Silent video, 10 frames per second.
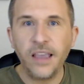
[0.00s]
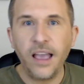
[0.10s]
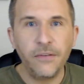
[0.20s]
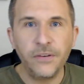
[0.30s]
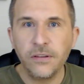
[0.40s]

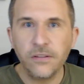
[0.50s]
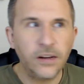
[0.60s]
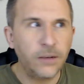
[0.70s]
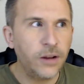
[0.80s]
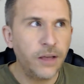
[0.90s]
half into the song,
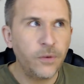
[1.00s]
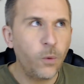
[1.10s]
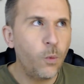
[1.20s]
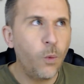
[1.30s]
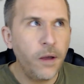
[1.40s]
like what, after
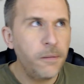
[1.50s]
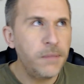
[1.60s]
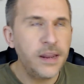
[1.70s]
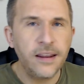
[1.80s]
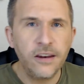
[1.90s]
1
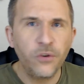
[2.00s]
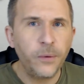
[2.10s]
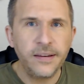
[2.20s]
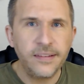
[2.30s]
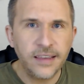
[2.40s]
minute and
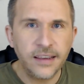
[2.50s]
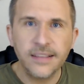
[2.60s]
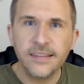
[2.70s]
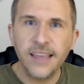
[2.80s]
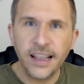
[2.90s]
20
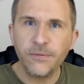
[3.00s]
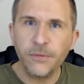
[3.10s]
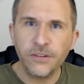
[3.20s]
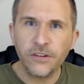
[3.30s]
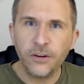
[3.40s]
seconds? That's when
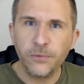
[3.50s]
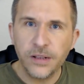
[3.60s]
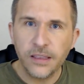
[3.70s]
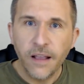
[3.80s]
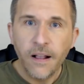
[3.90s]
we start
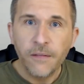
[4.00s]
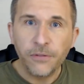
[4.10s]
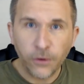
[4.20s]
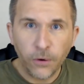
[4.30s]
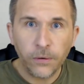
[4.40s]
with
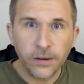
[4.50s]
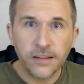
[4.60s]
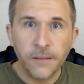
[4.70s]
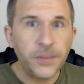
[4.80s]
the chorus.